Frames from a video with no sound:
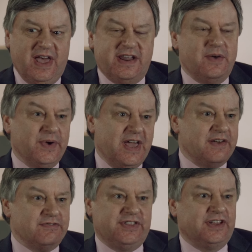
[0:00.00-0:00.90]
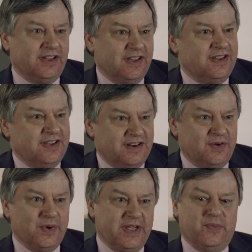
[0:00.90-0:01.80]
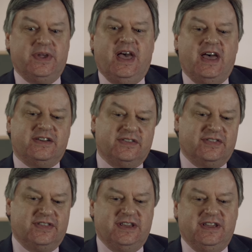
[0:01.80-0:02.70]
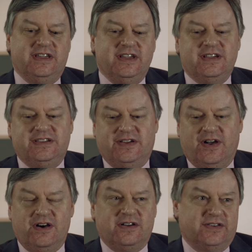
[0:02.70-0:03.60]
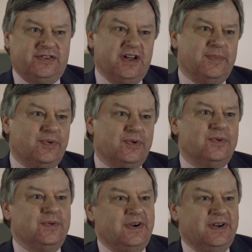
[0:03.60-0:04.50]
had, we had everything. Now, we, we had the you know, archetypal,